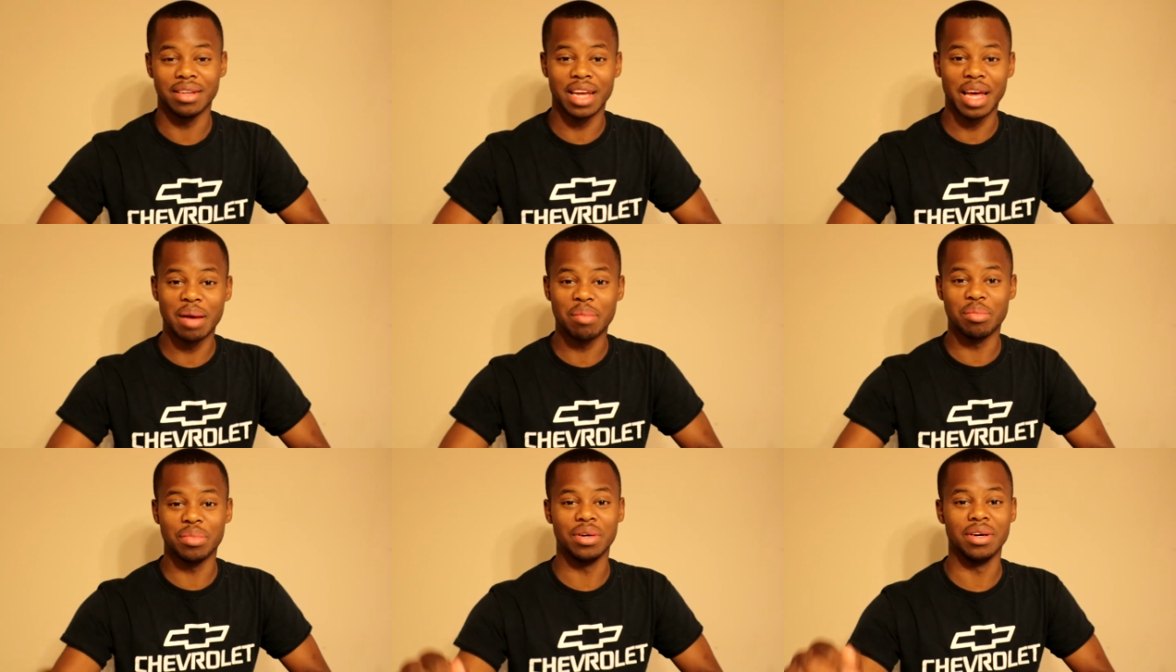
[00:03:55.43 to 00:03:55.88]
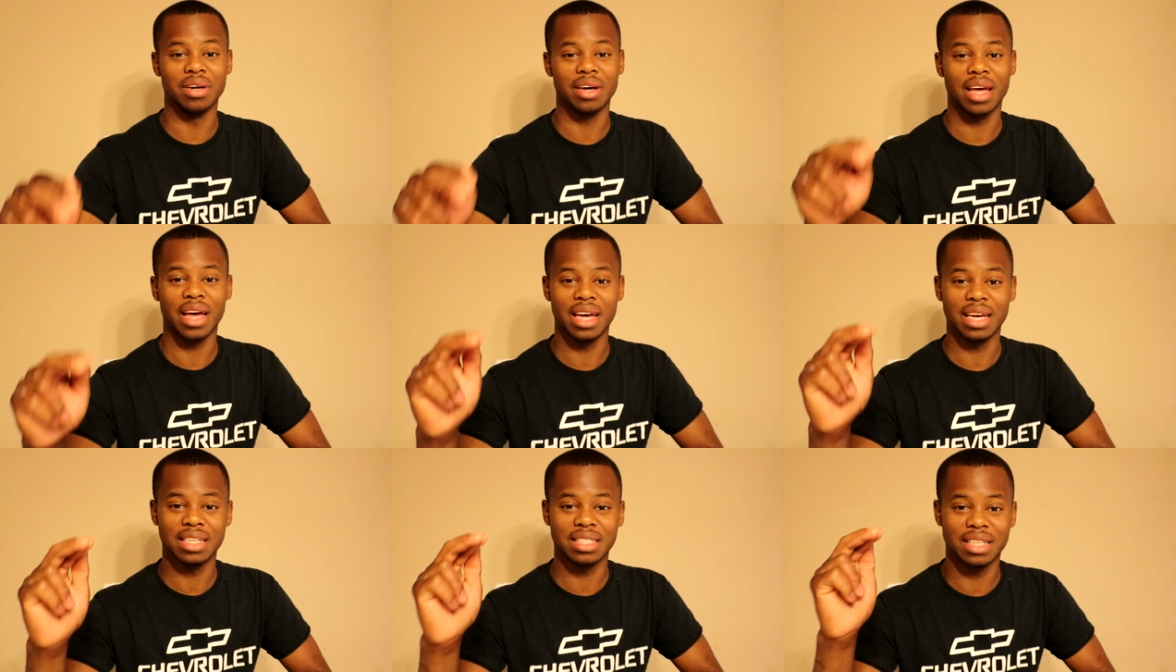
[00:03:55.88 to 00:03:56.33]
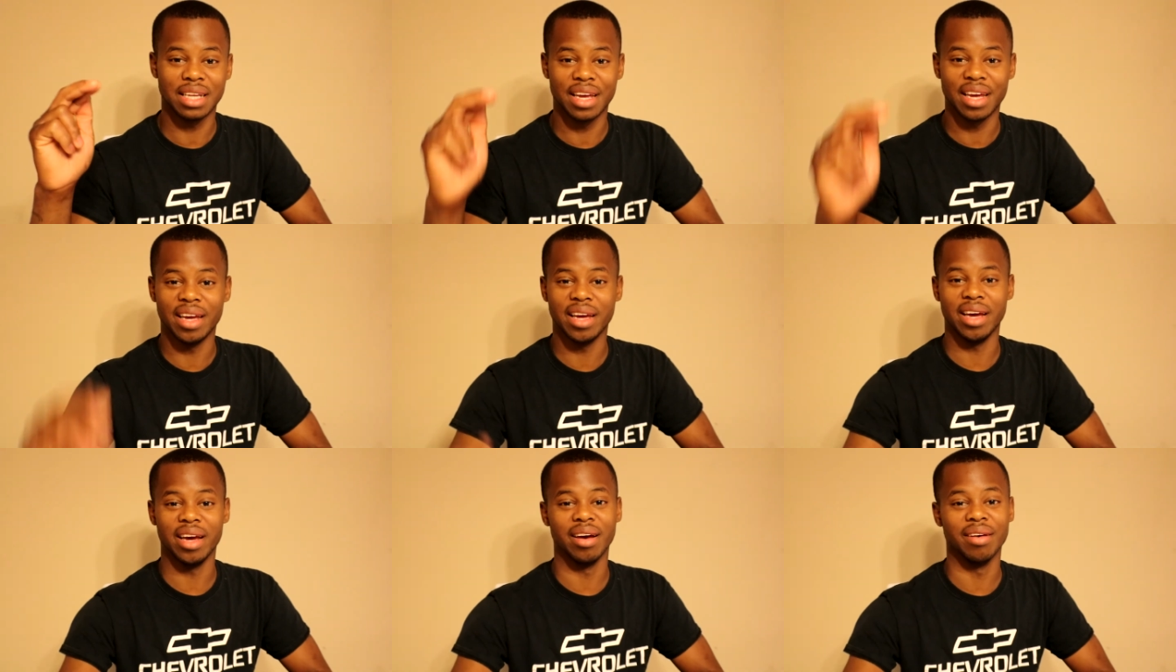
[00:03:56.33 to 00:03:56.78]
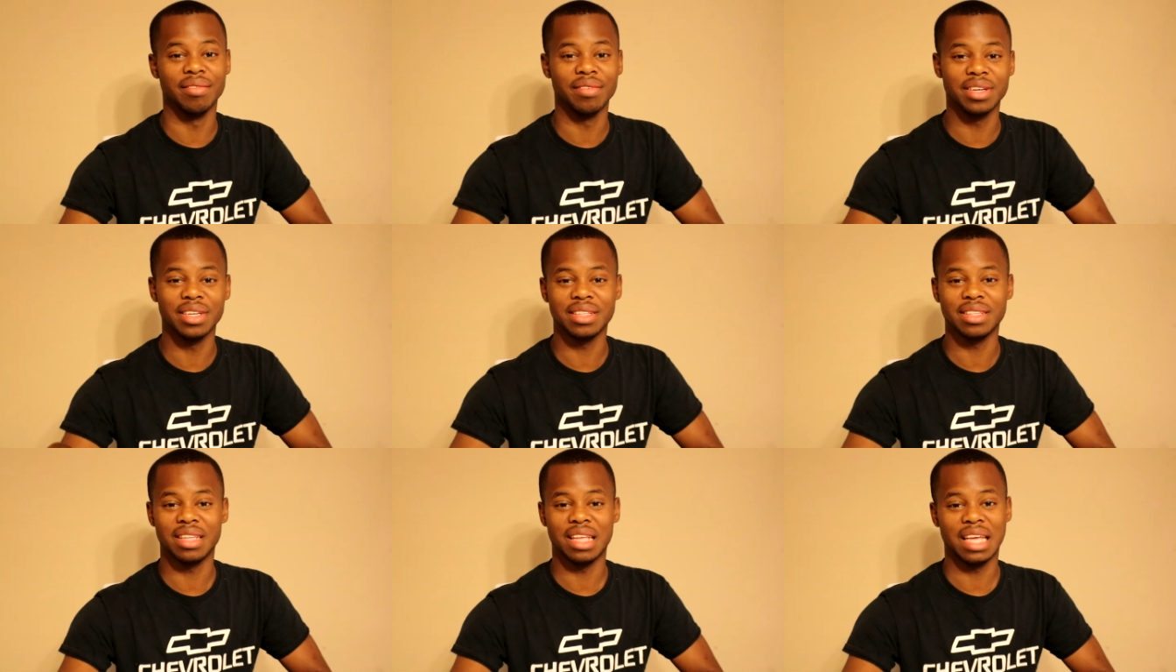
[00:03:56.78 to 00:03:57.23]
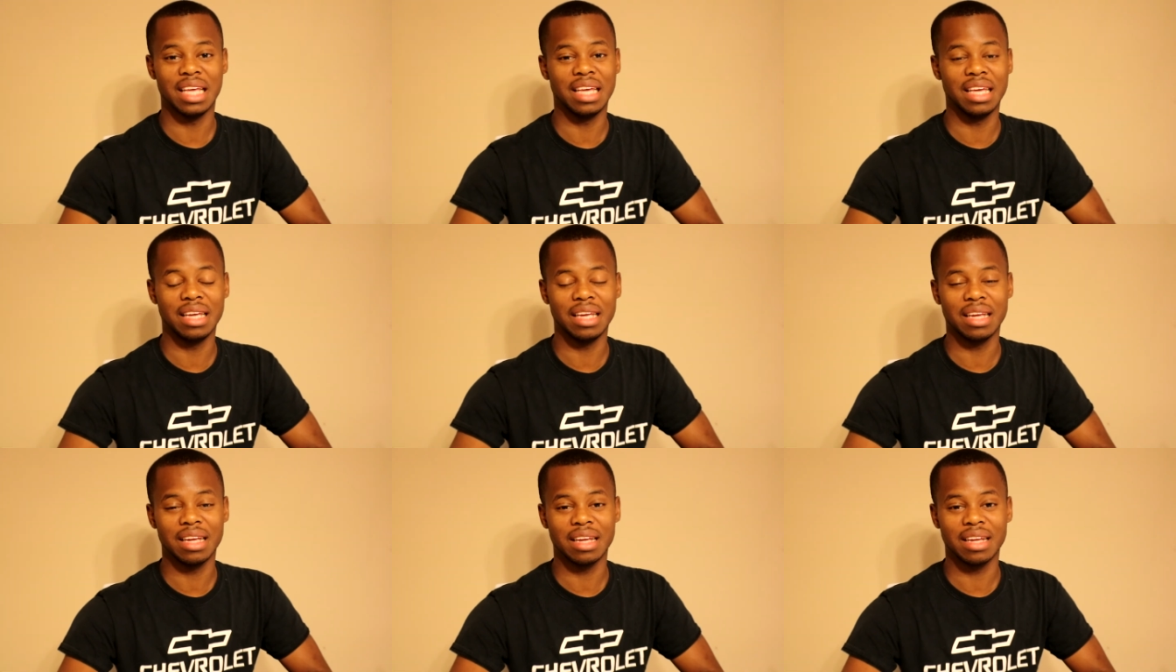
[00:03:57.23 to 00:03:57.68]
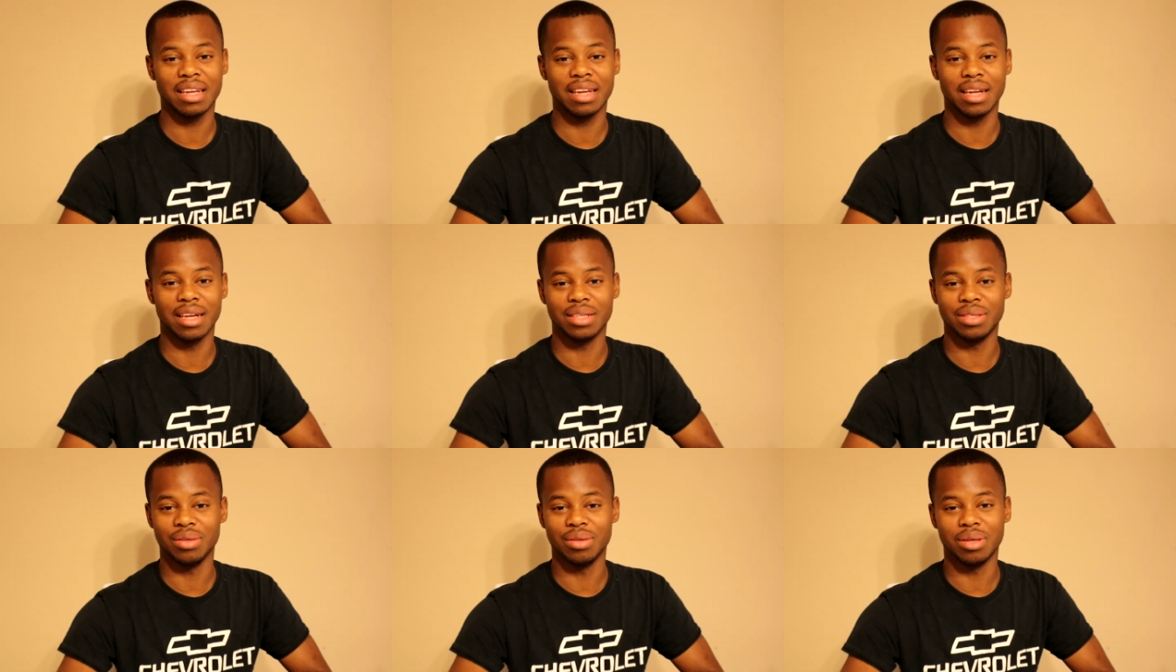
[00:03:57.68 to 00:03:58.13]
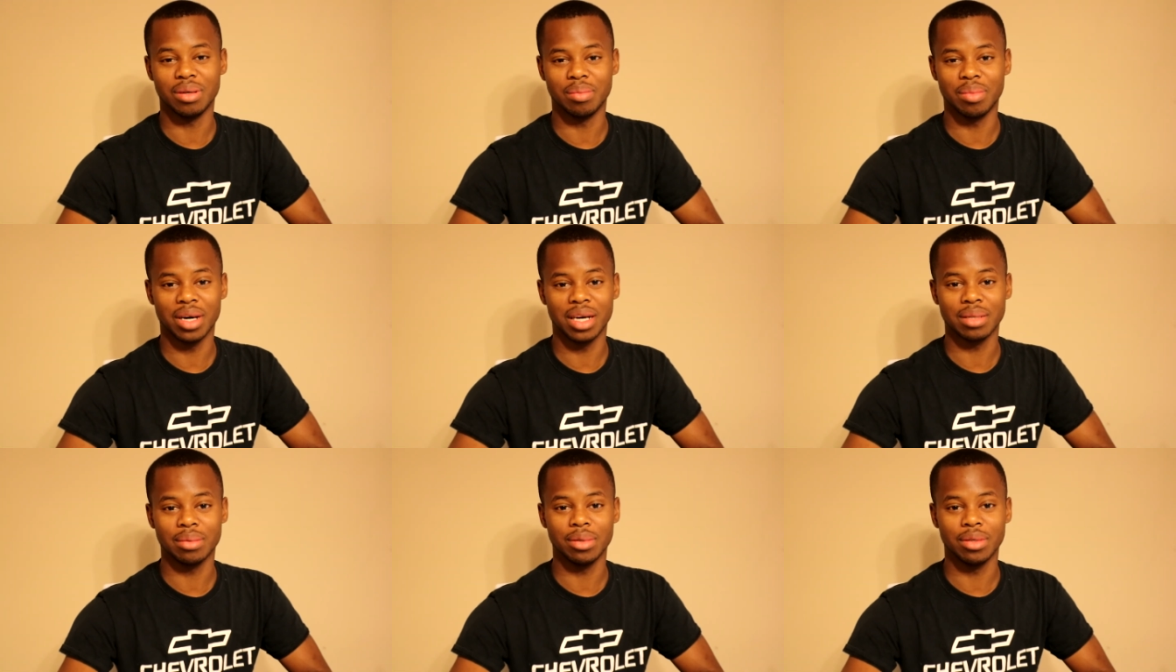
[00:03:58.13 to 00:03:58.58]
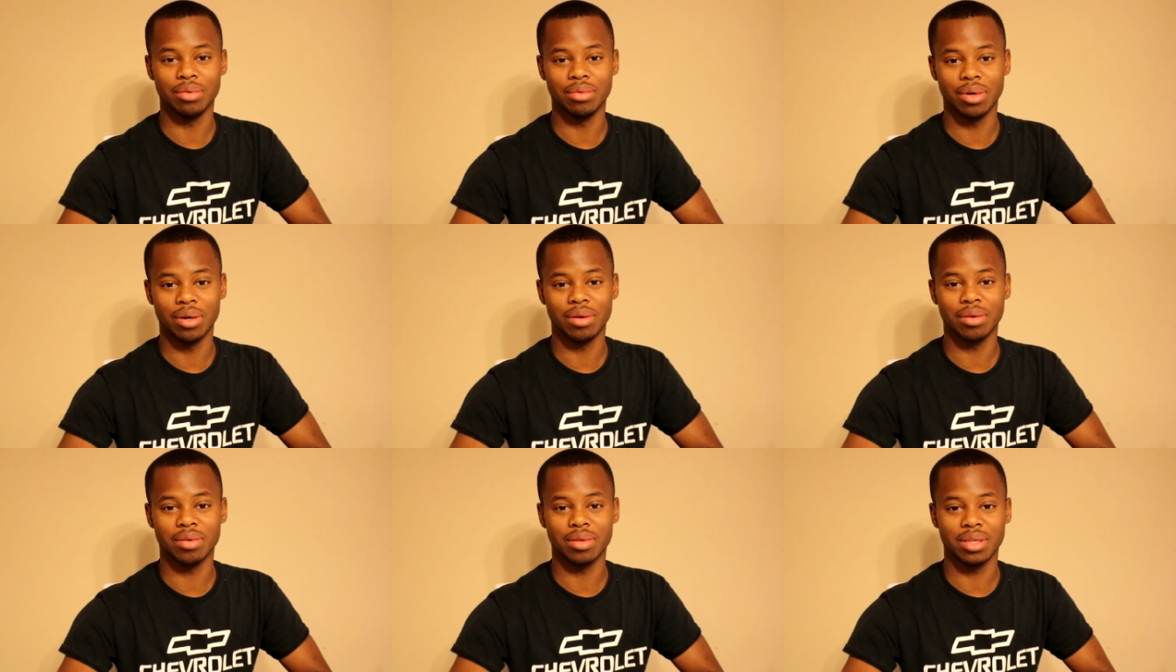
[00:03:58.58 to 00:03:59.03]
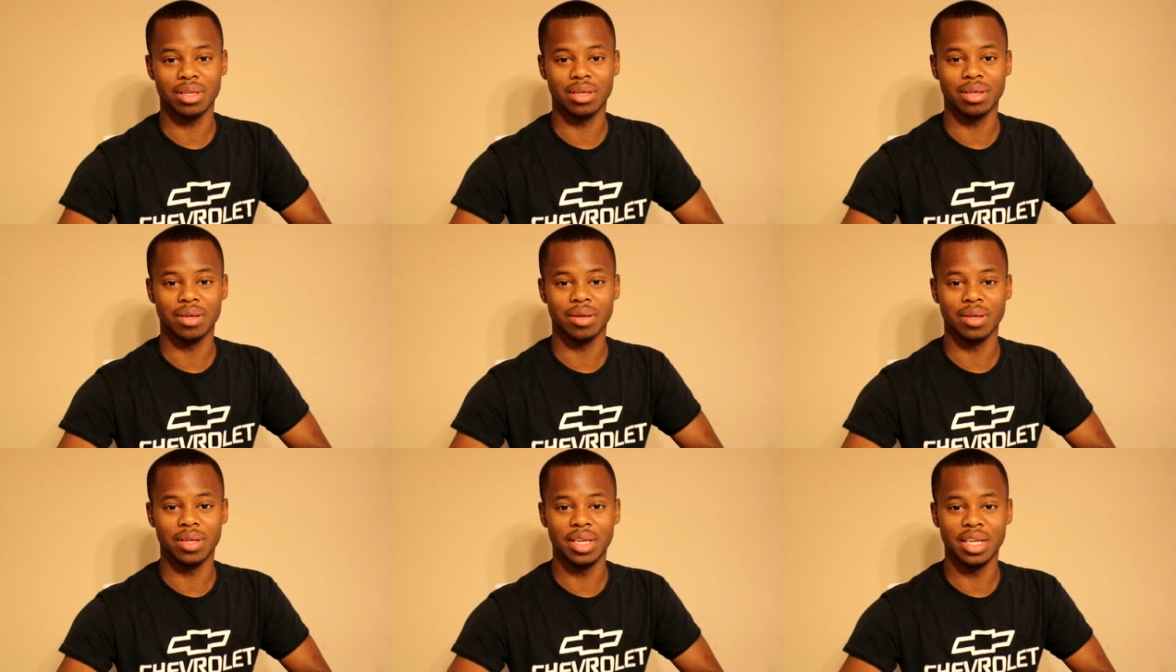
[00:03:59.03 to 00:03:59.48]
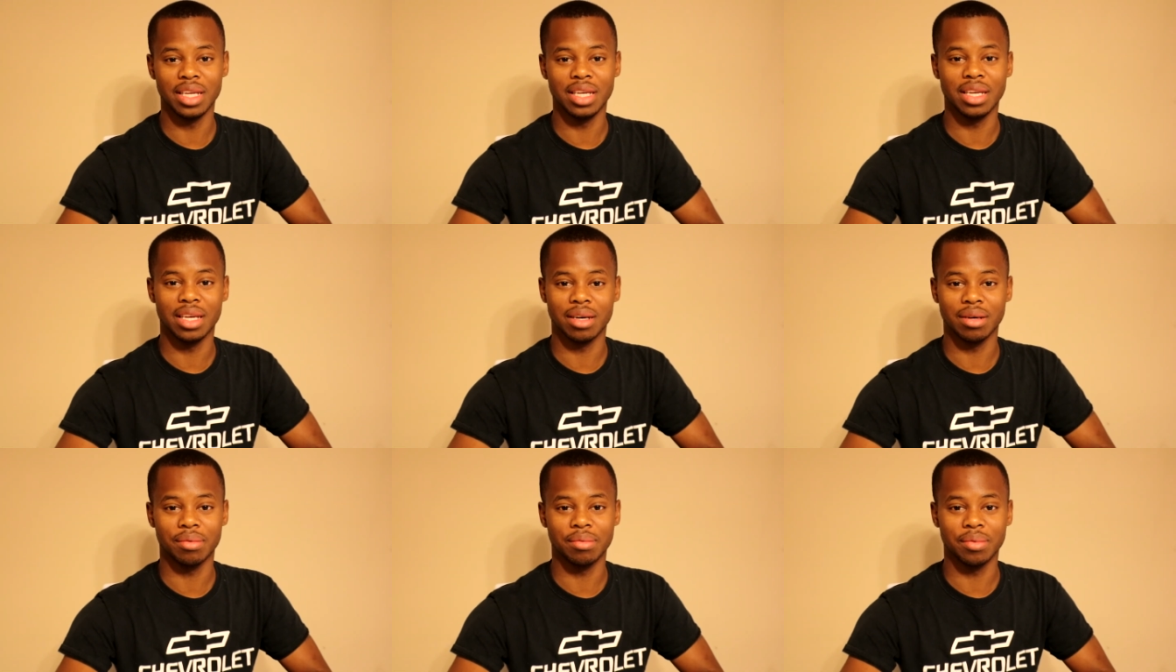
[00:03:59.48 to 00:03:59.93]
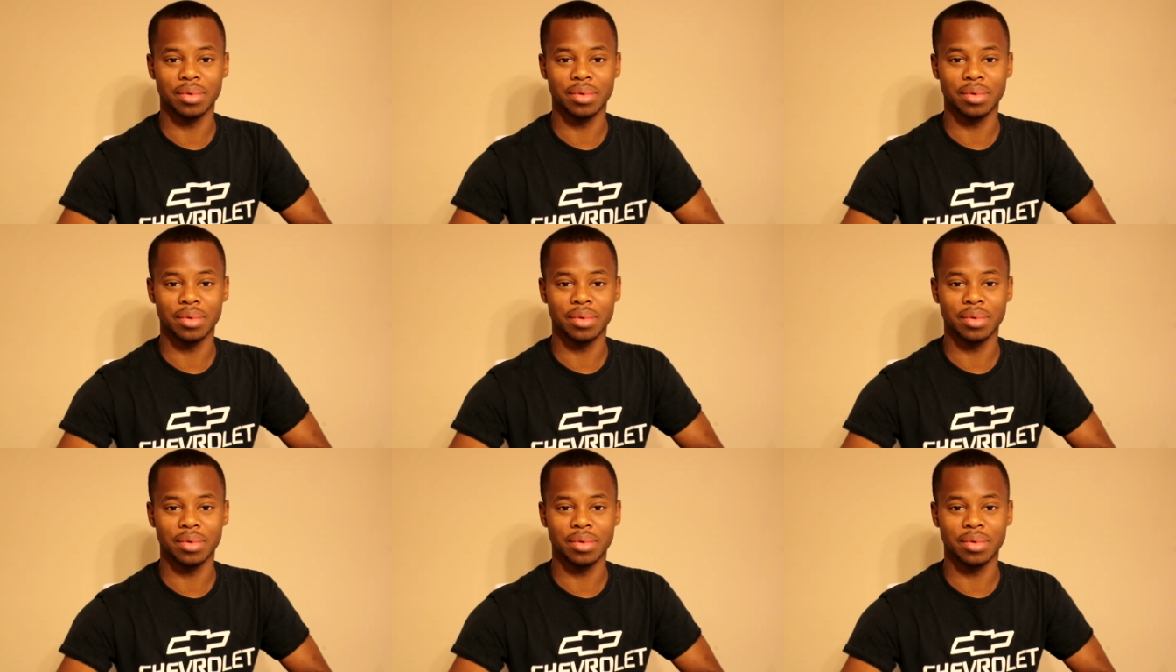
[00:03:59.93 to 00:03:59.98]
That book has everything that you could possibly want or need help